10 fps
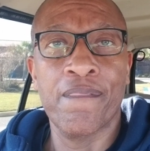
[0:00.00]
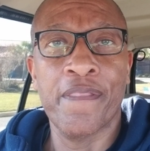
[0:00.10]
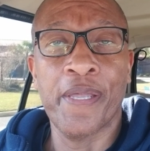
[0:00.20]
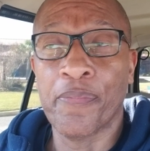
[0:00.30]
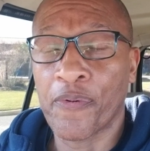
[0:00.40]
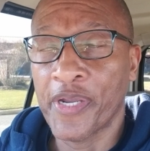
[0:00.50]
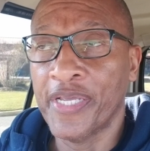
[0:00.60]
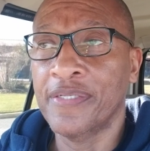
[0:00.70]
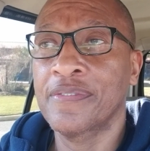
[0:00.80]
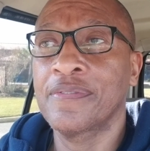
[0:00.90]
And
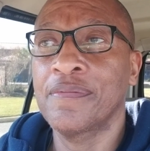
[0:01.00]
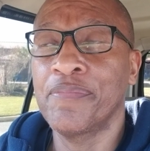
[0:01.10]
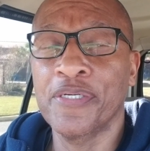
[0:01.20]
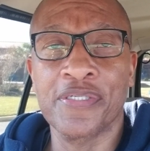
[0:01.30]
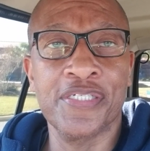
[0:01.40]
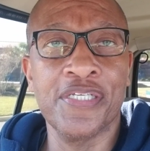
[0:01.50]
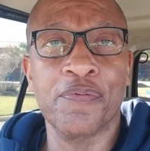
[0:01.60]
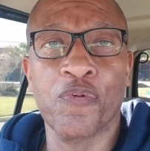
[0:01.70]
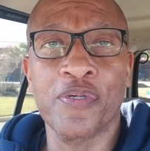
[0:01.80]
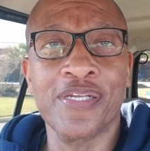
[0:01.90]
praying, building a
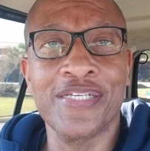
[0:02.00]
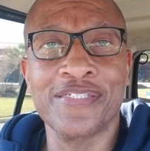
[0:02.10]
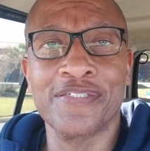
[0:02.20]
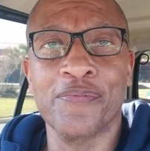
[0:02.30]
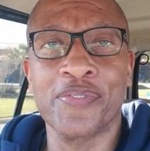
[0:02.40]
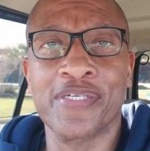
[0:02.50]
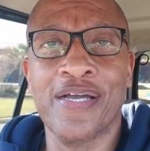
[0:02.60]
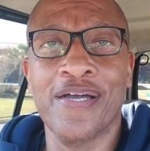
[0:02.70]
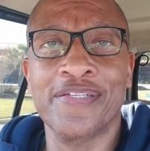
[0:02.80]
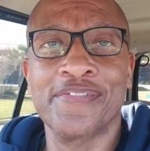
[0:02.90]
deeper relationship with
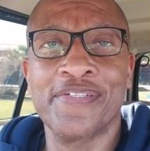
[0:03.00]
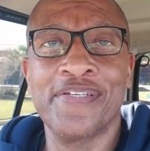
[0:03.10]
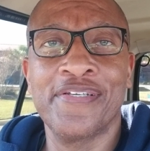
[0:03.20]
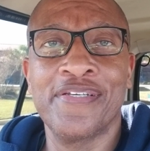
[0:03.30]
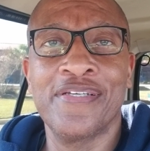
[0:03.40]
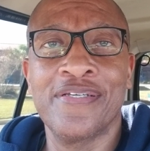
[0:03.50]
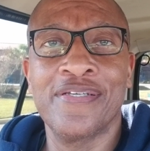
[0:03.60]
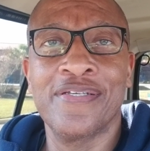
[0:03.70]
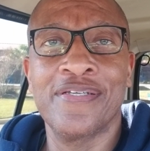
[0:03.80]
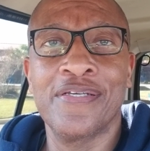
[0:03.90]
God.
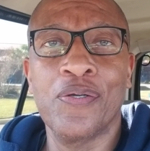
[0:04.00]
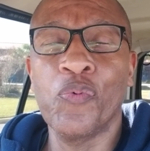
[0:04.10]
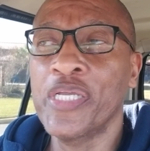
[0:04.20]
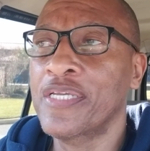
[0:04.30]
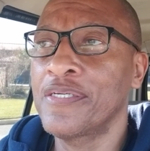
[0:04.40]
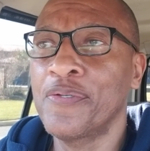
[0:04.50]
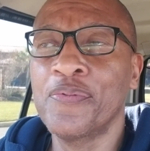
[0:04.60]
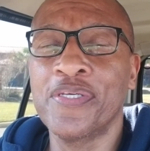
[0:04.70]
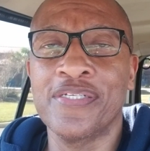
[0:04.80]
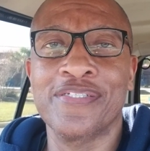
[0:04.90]
We can do
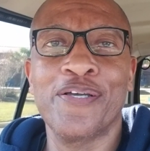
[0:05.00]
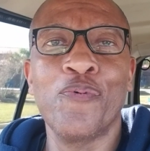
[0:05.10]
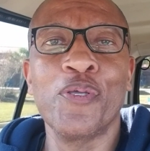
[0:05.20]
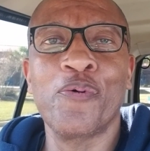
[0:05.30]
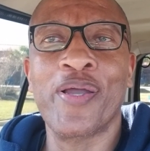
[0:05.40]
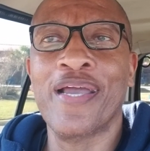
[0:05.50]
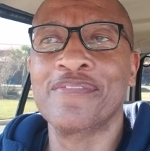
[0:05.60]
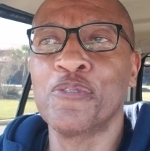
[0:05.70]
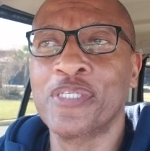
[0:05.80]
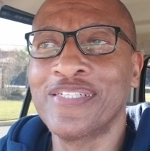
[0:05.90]
this. We don't have
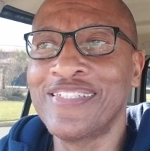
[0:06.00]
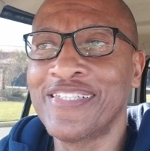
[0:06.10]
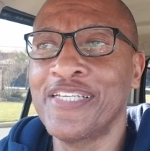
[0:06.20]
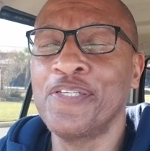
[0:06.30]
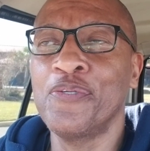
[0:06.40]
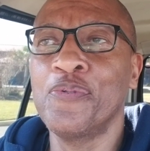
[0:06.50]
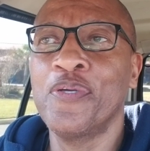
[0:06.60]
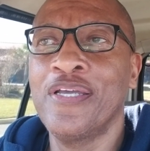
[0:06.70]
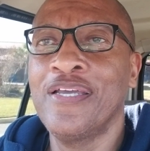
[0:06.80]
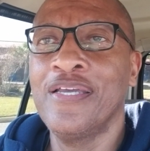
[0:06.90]
to continue
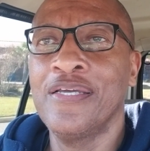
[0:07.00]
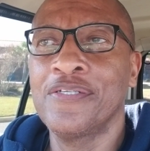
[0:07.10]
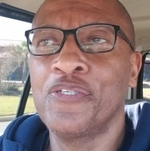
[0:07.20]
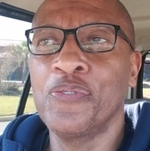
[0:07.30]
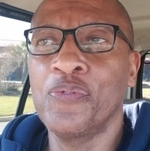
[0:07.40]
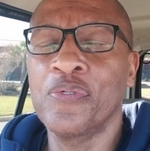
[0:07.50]
to